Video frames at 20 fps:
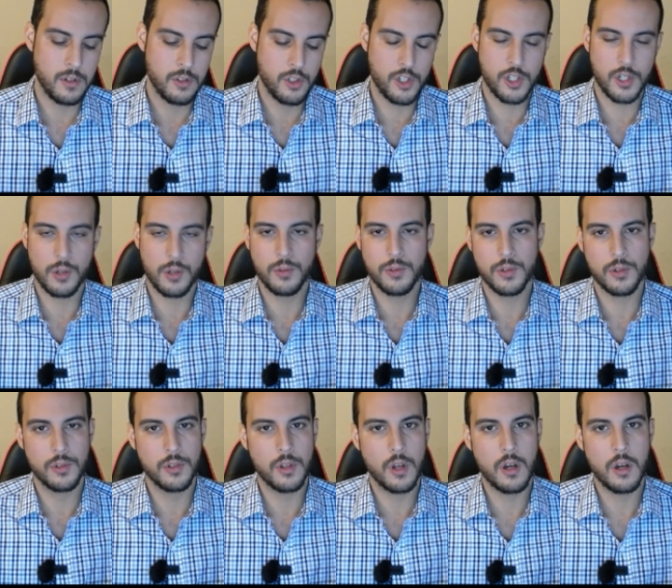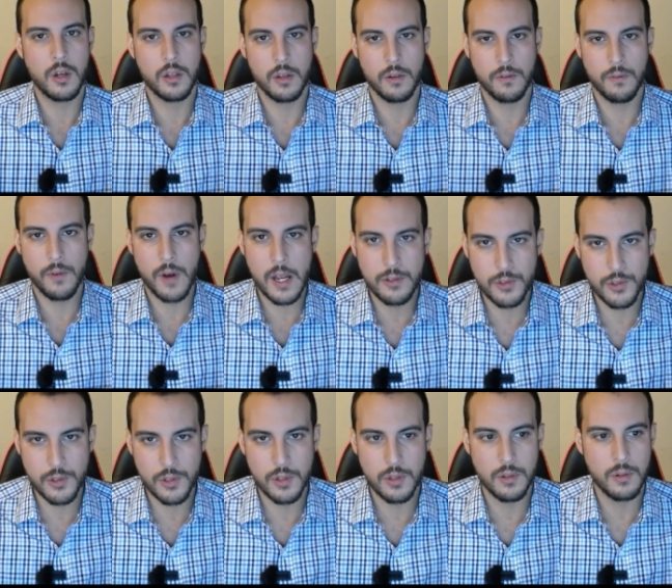shelter dog, a
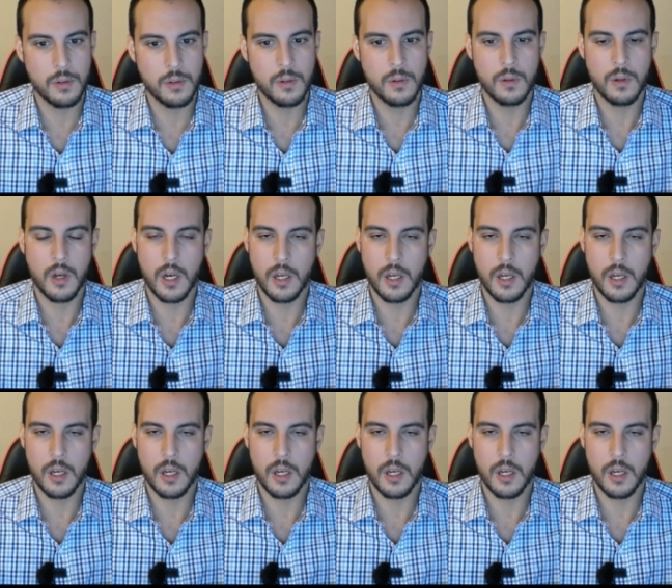rescue,